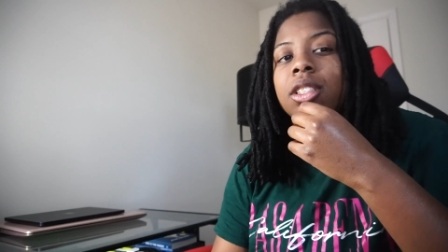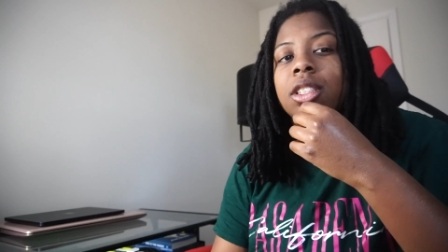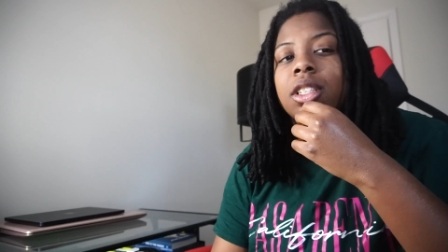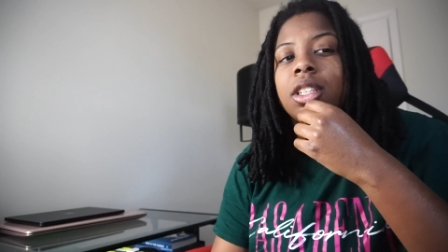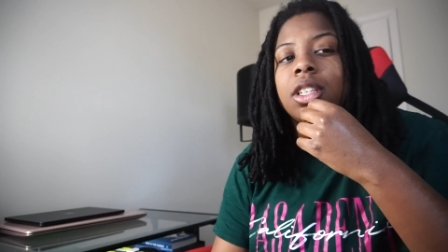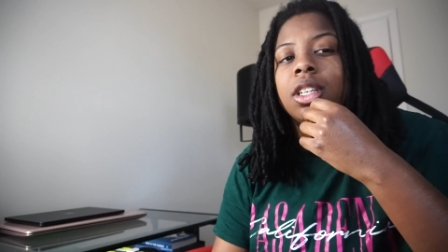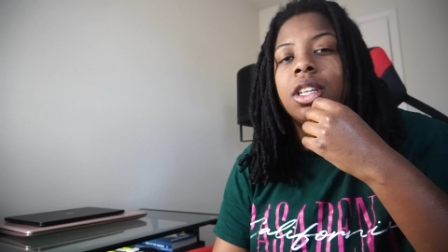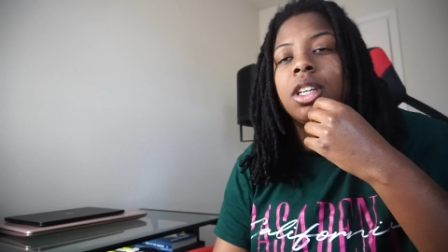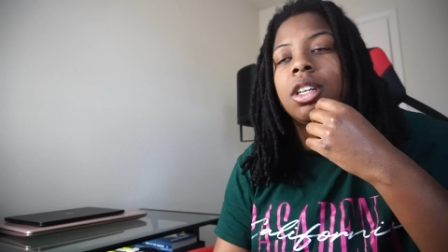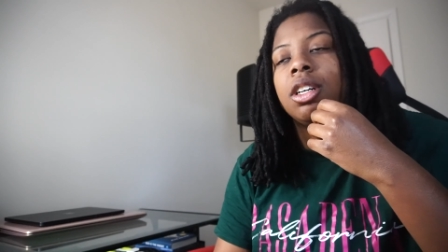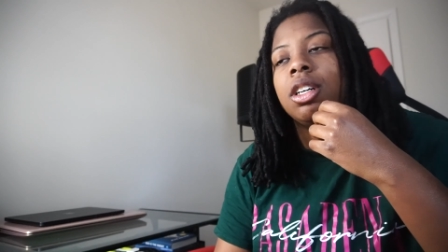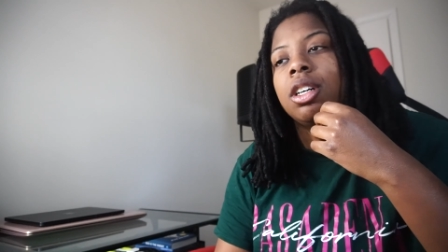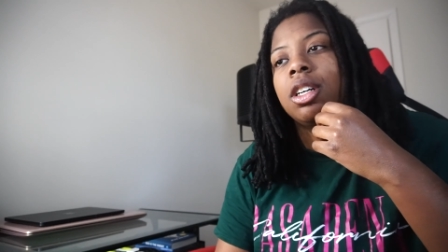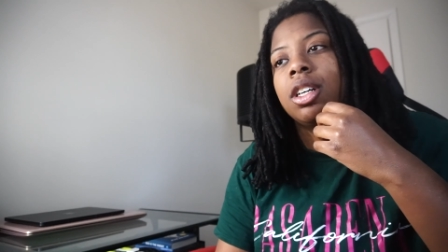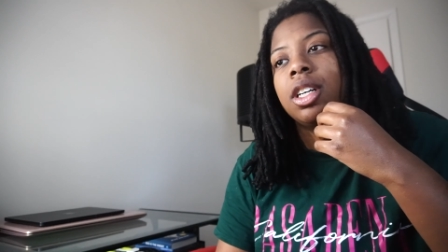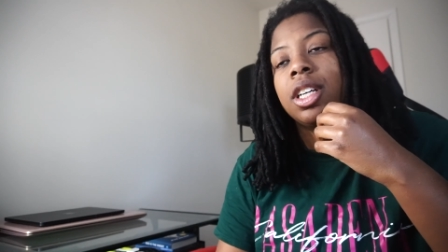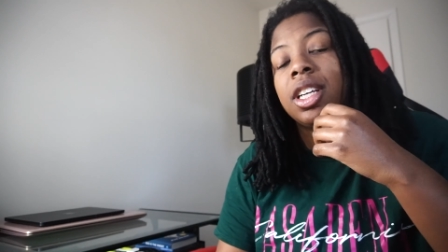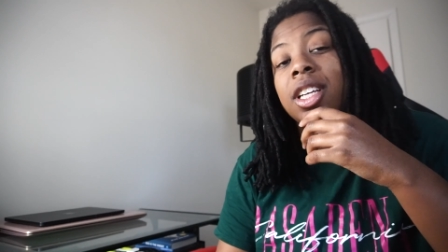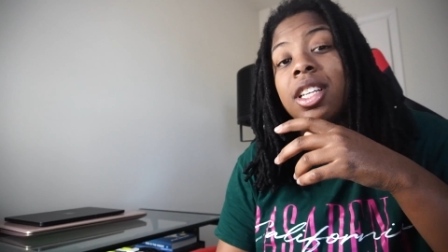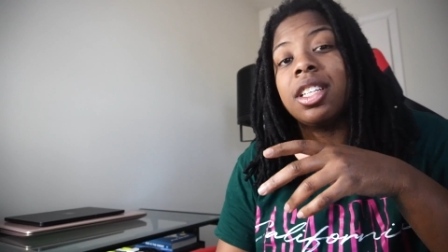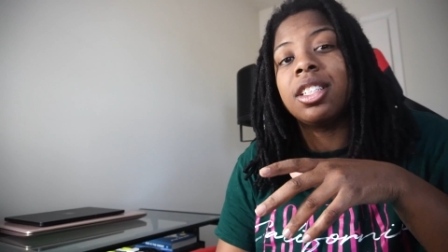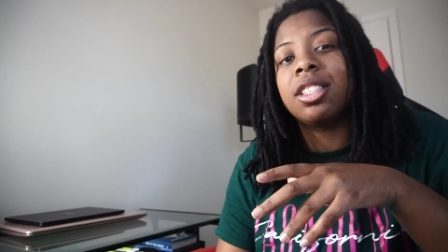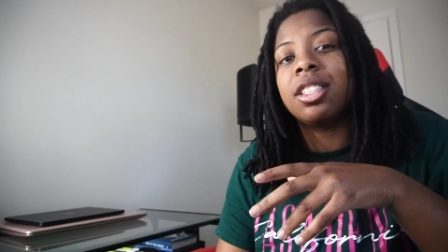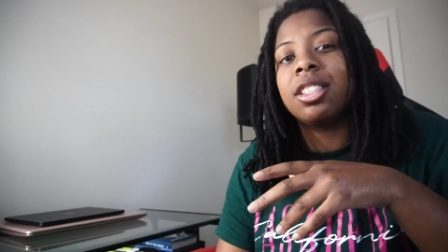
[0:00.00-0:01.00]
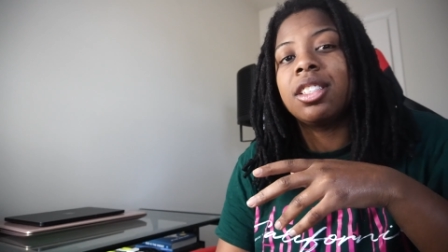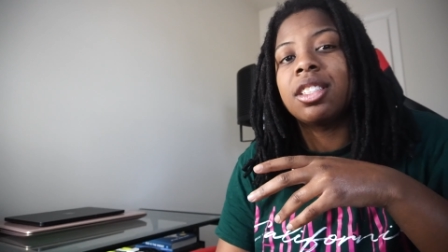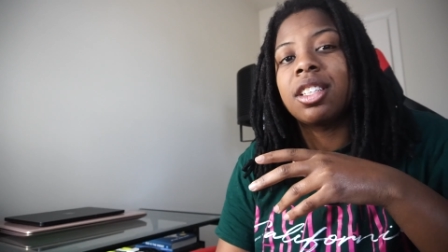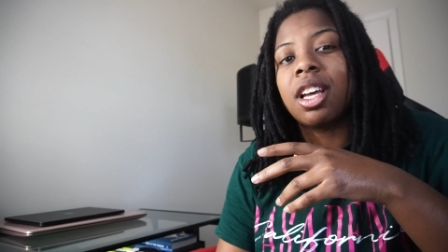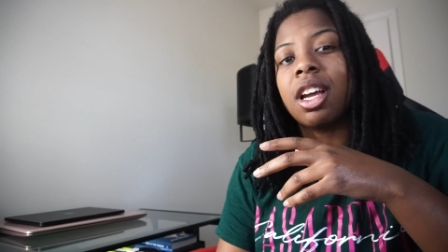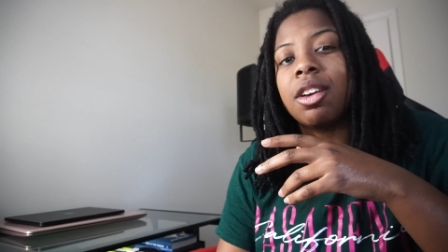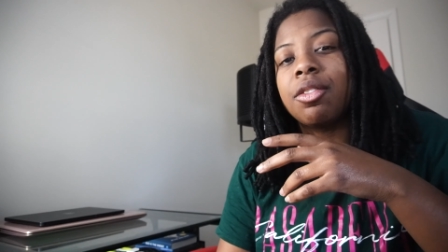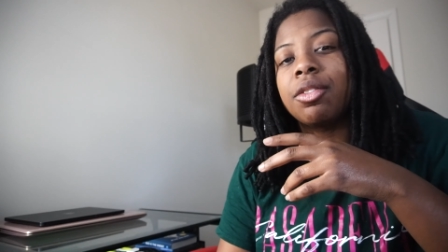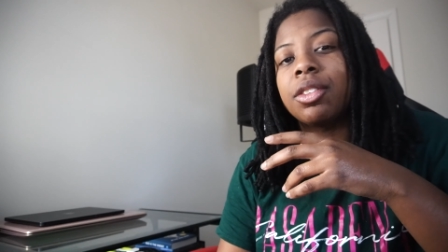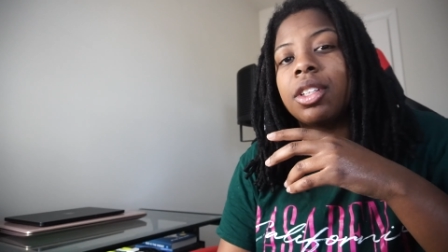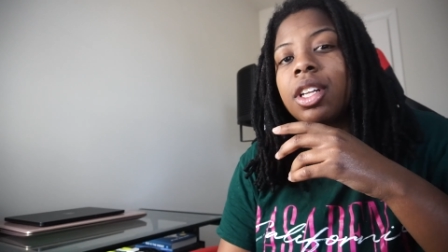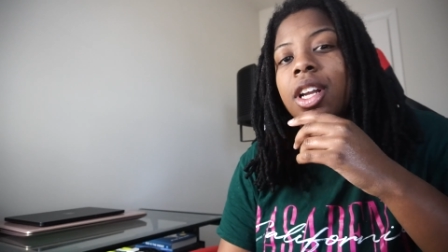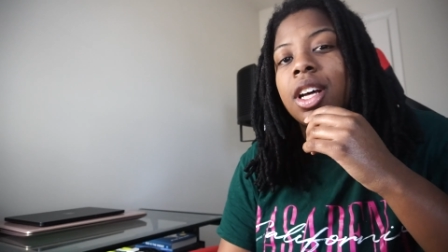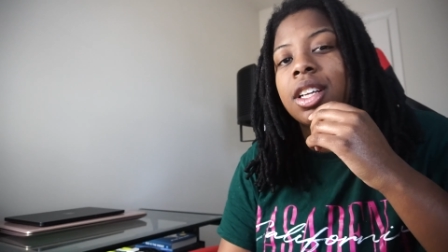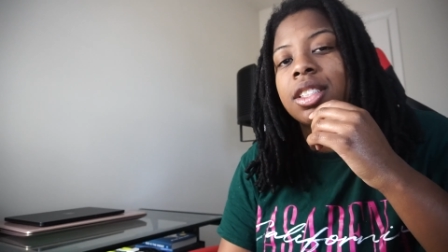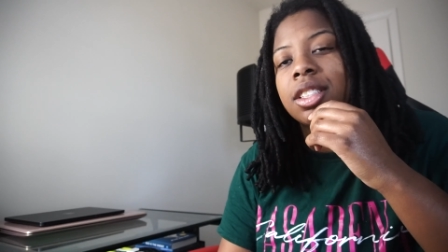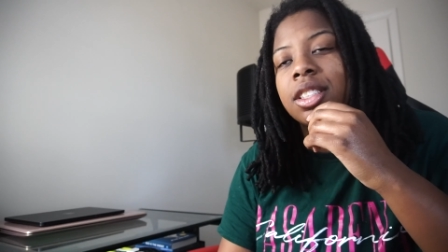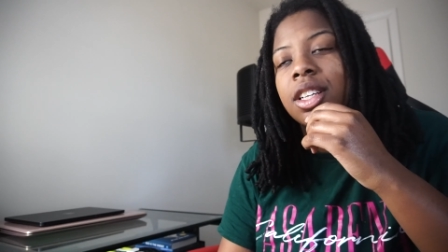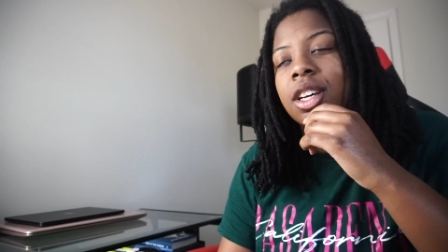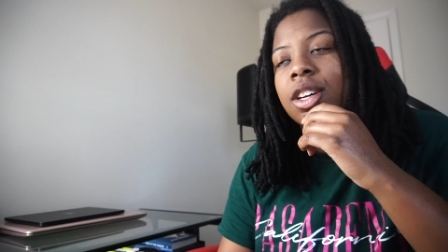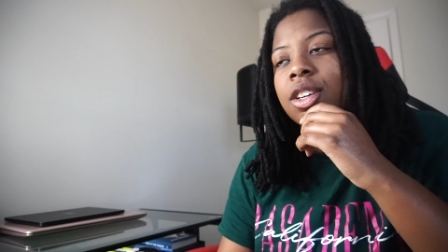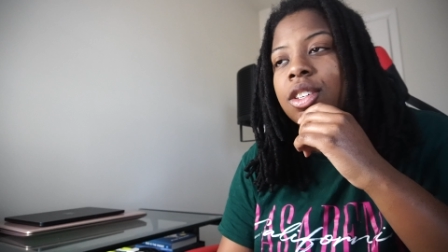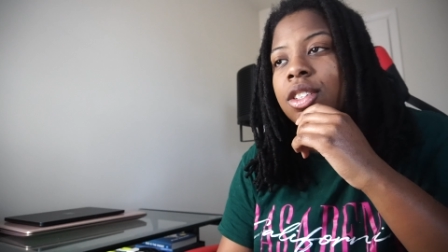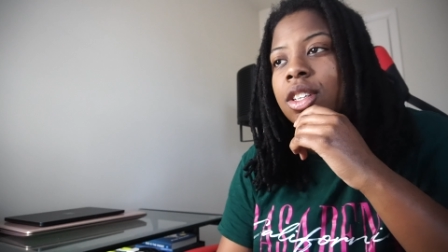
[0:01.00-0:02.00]
of the uh, Hennessy Cypher that I
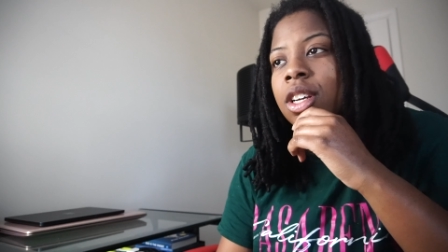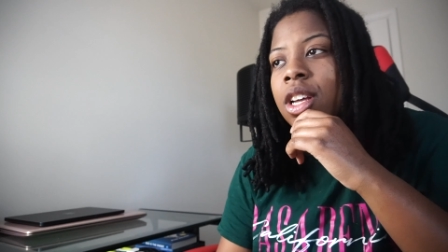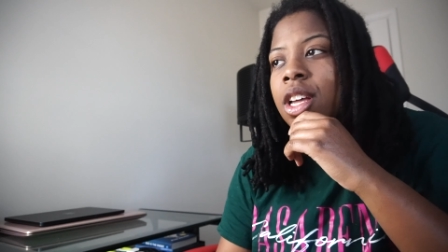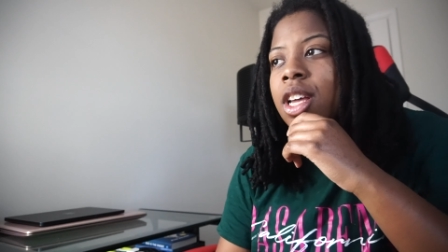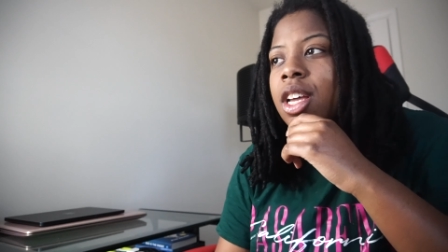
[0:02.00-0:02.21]
saw,